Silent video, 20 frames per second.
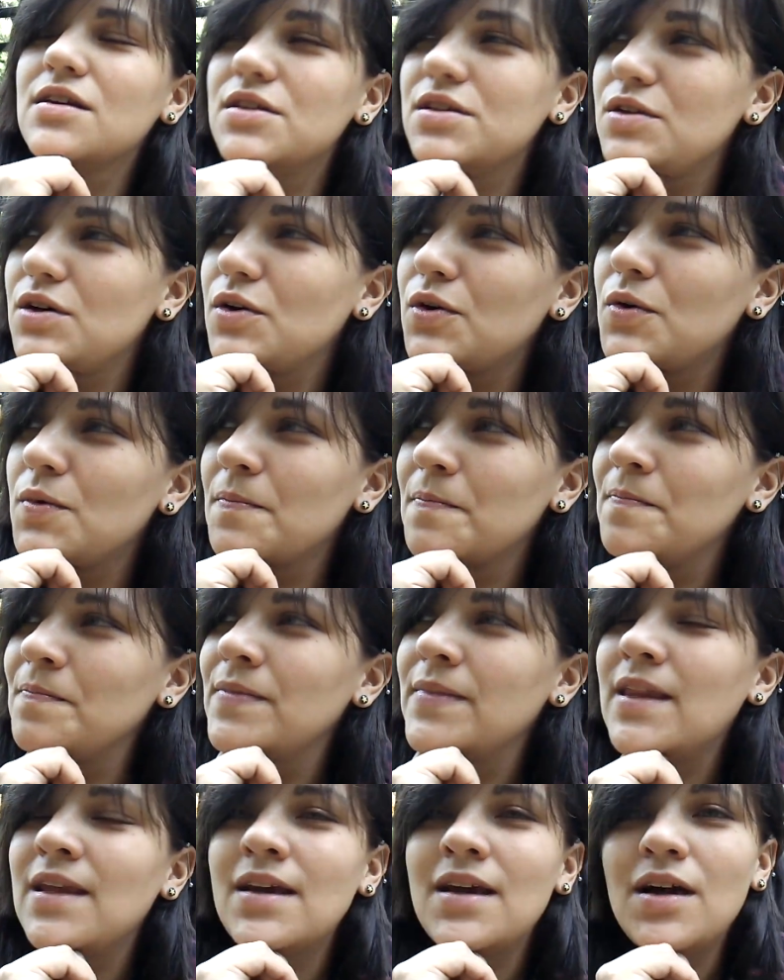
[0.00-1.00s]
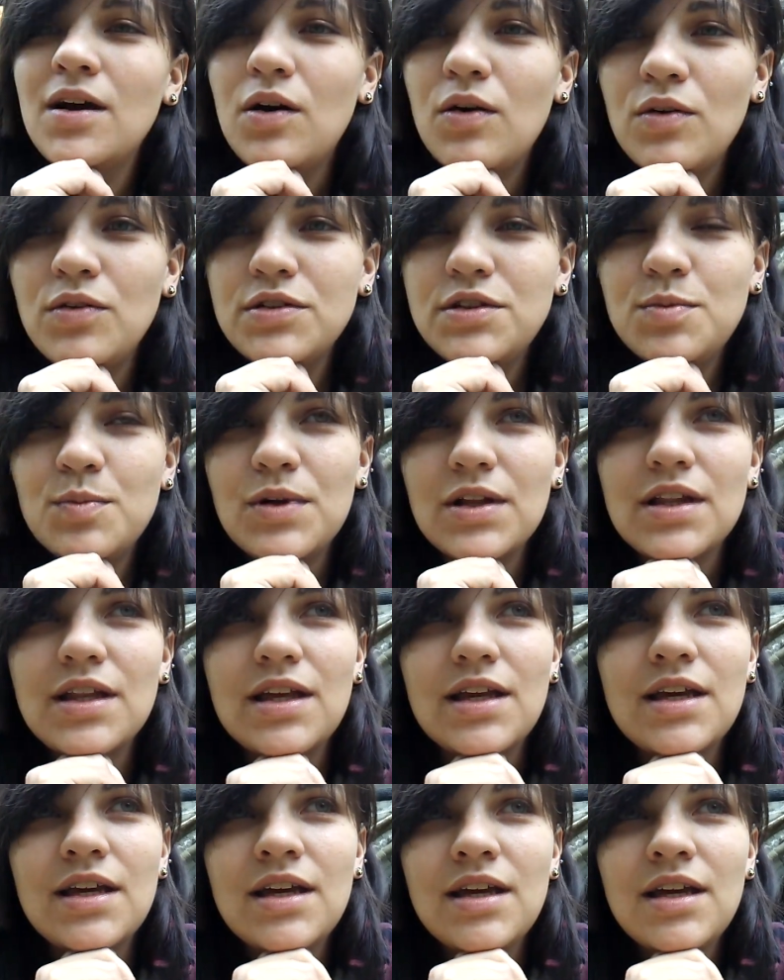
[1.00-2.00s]
So
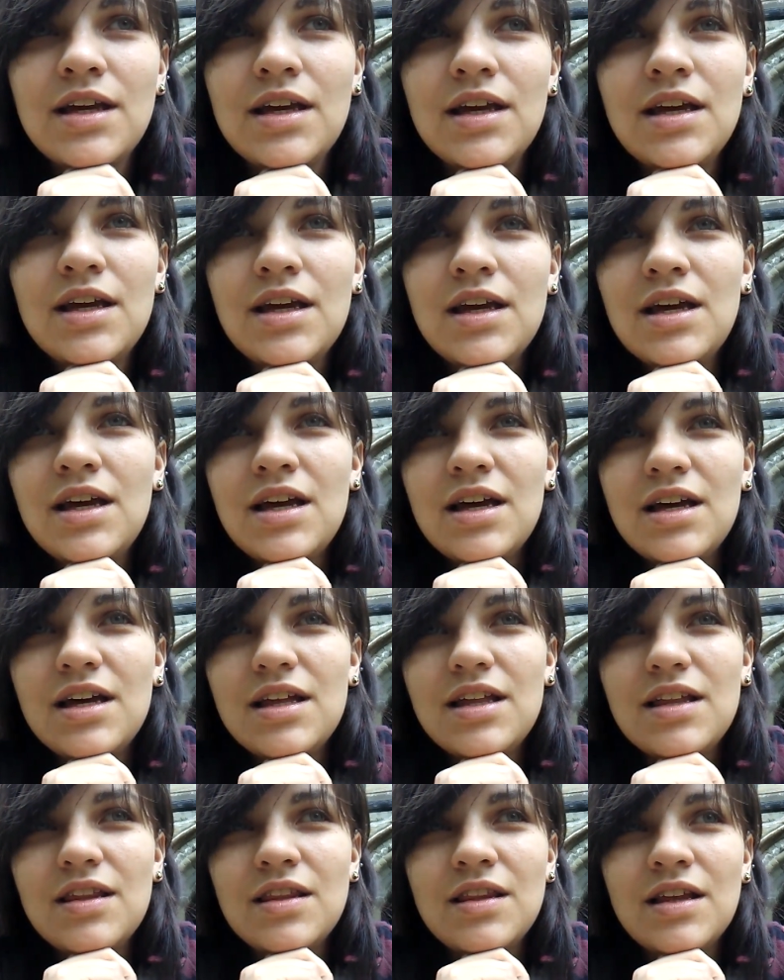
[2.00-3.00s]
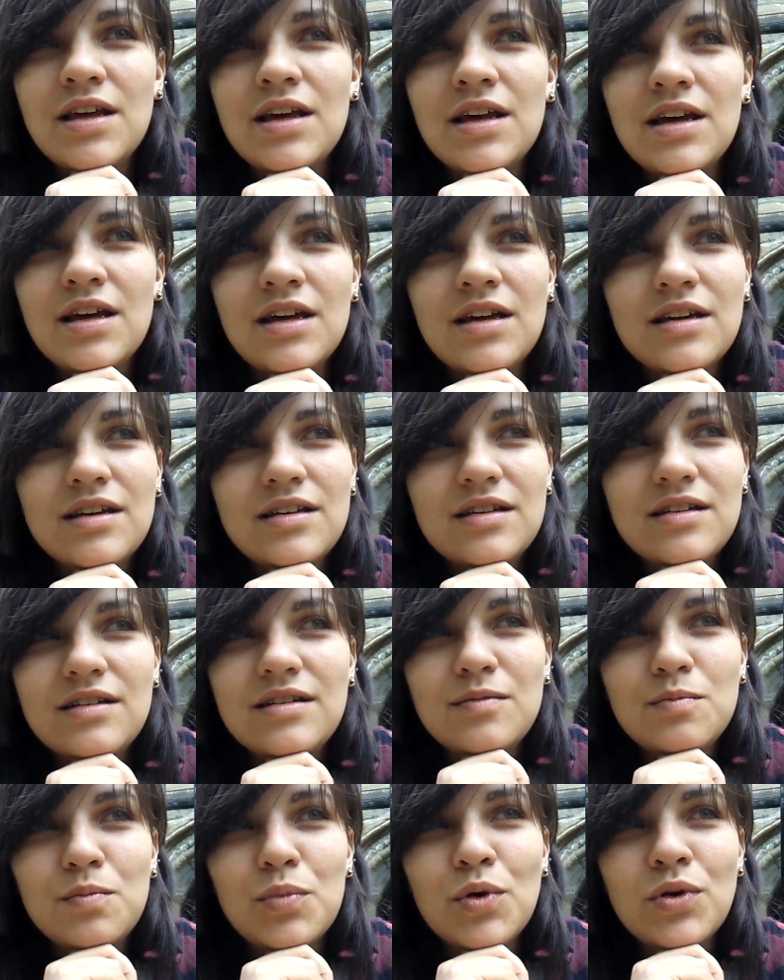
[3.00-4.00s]
ultimately, the
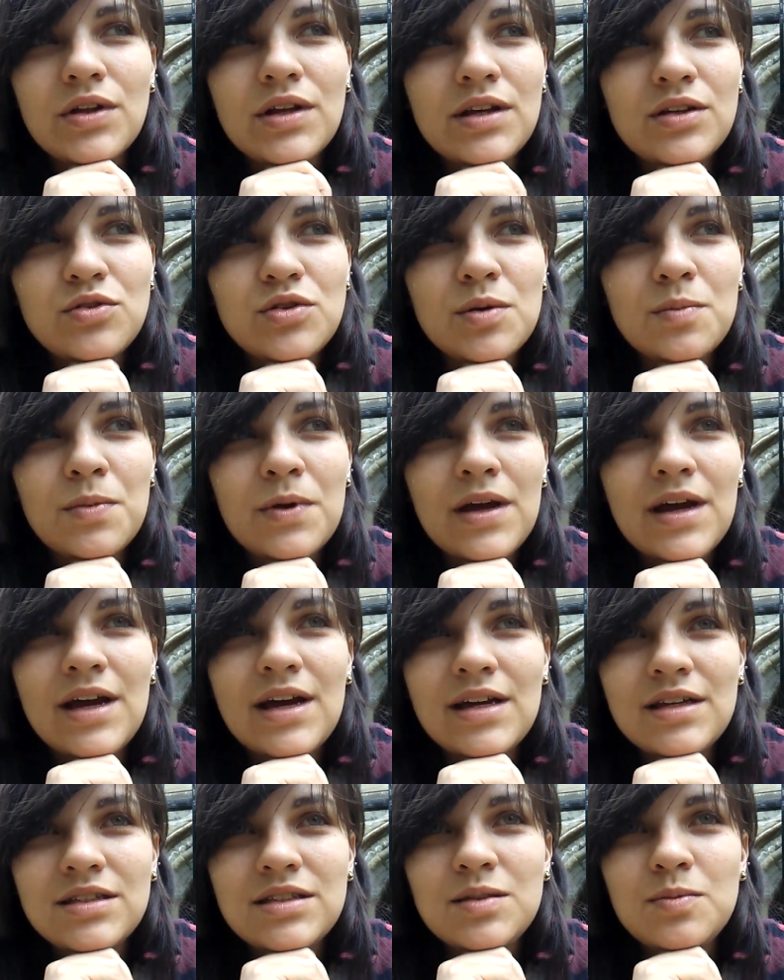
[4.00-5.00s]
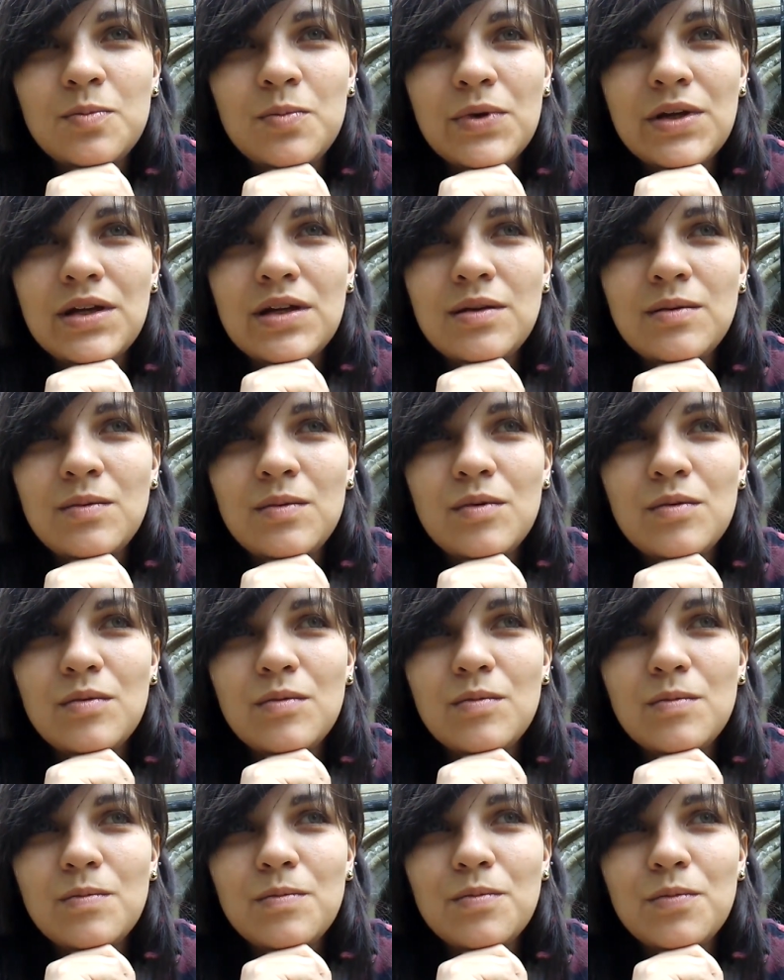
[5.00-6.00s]
Portland trip has been
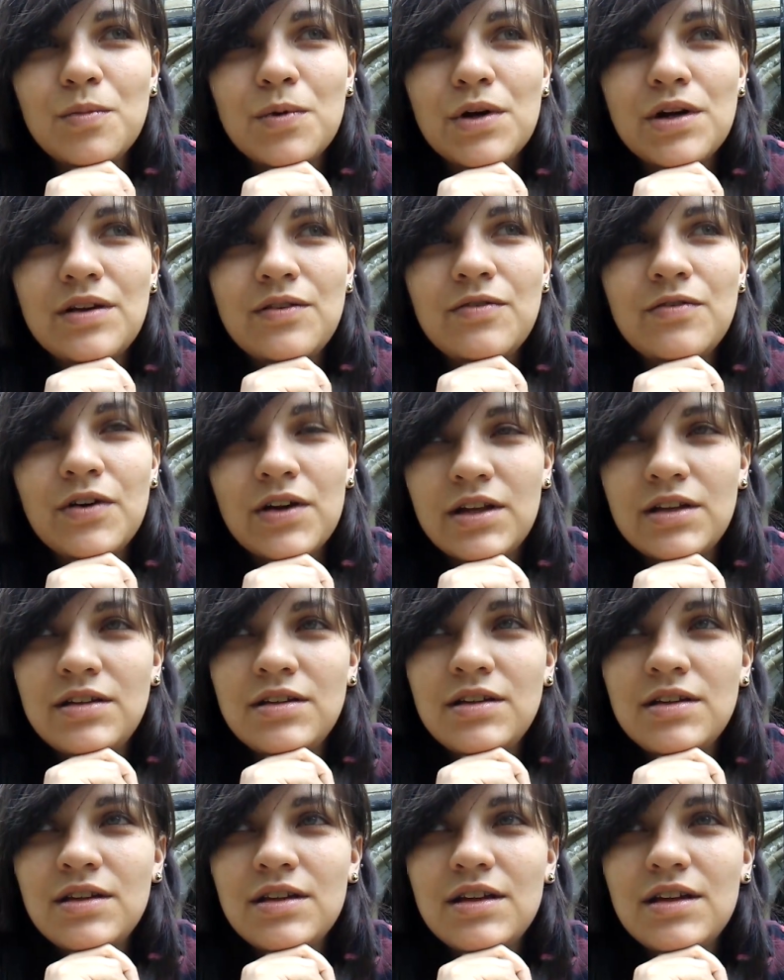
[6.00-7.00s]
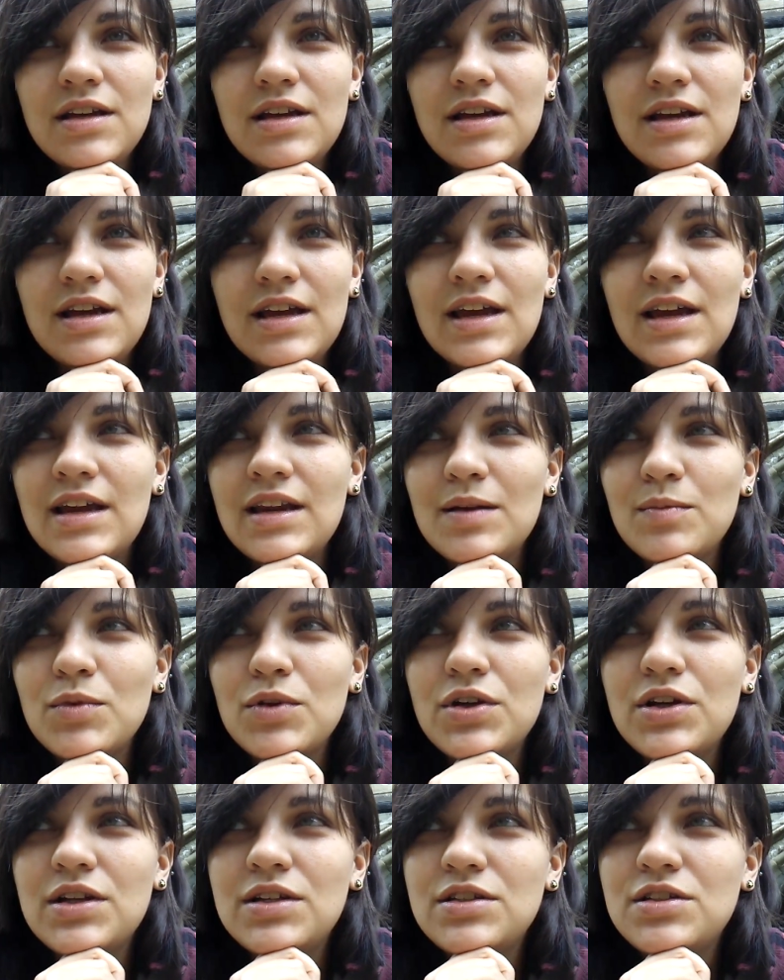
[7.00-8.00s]
pretty fun, and I'm
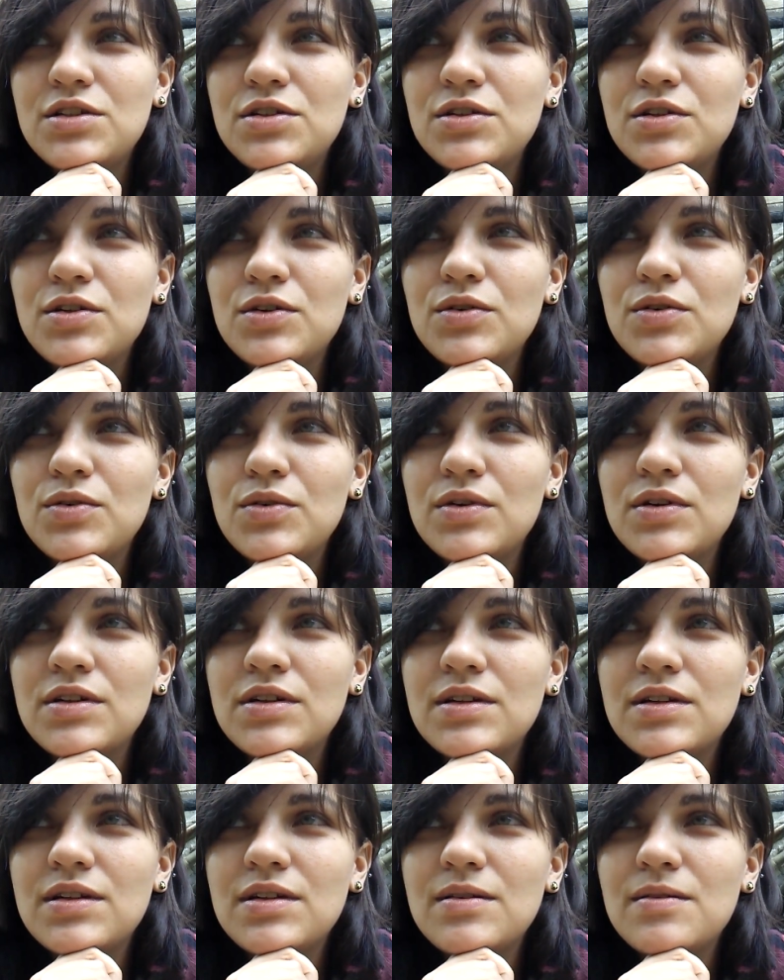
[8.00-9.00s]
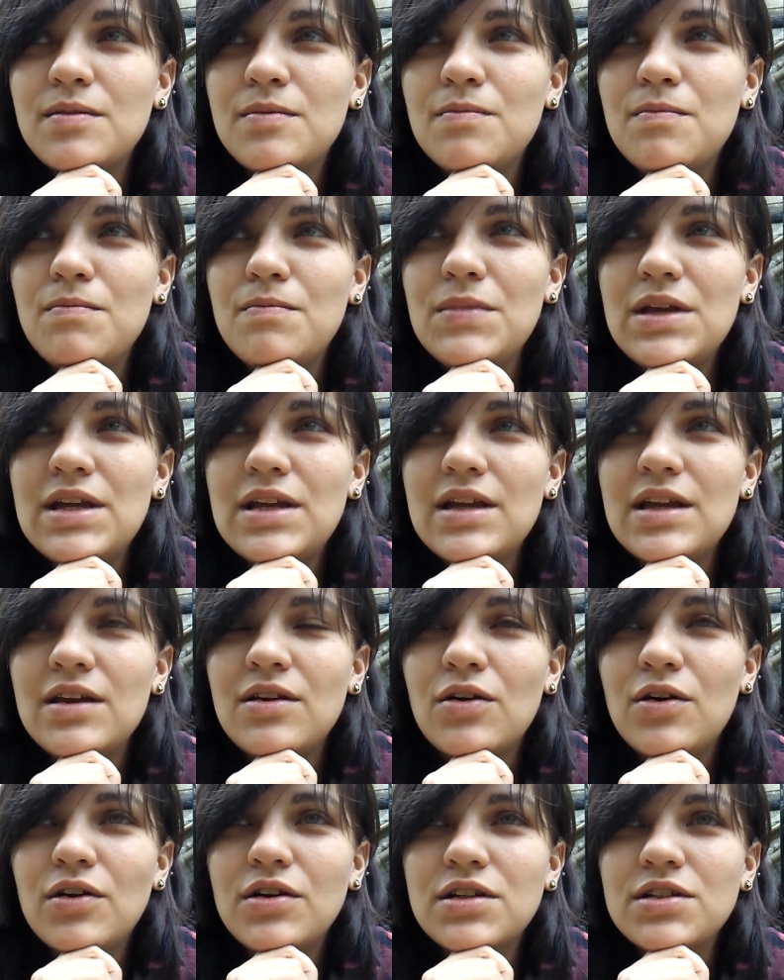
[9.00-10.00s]
looking to meet
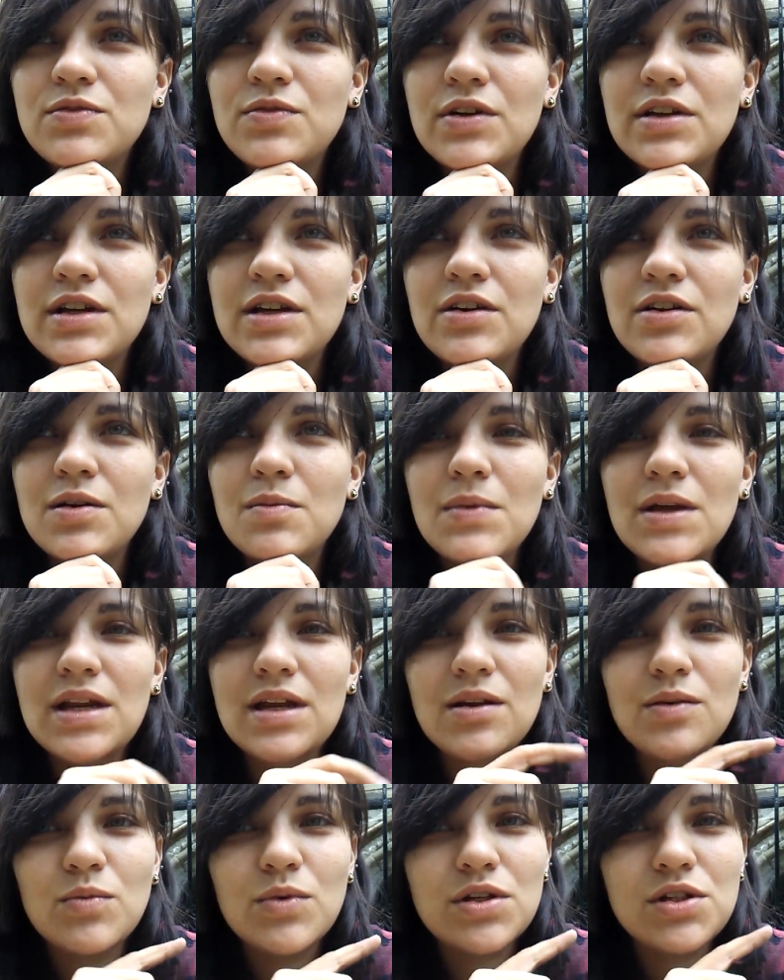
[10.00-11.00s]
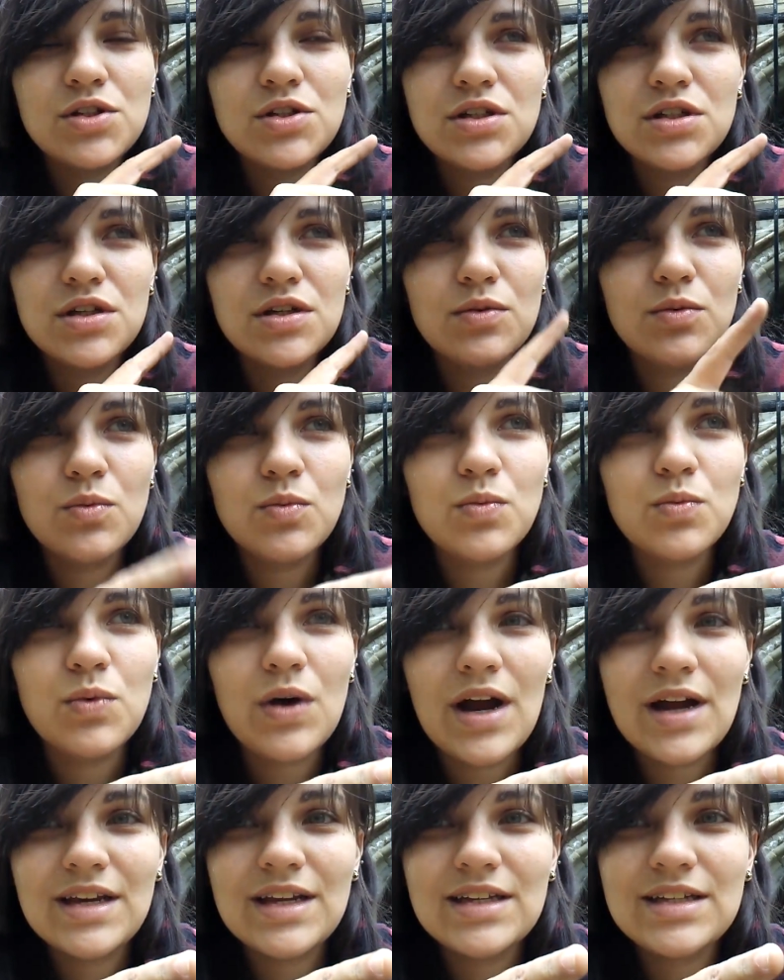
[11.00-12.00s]
an artist friend here in a minute, which
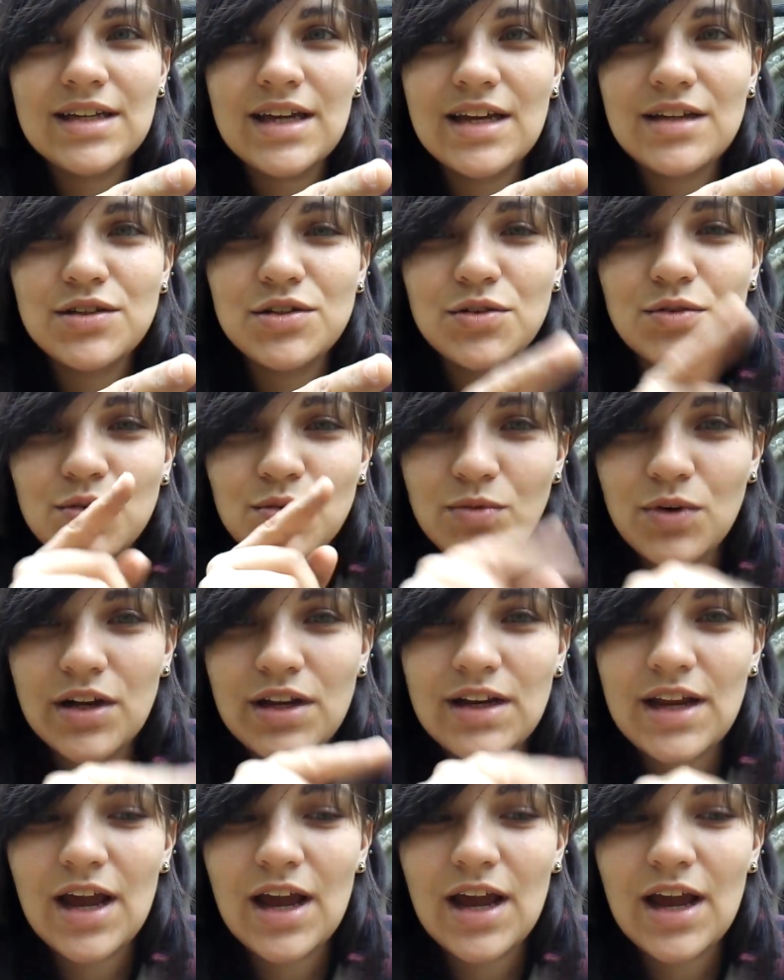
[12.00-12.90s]
I need to get to right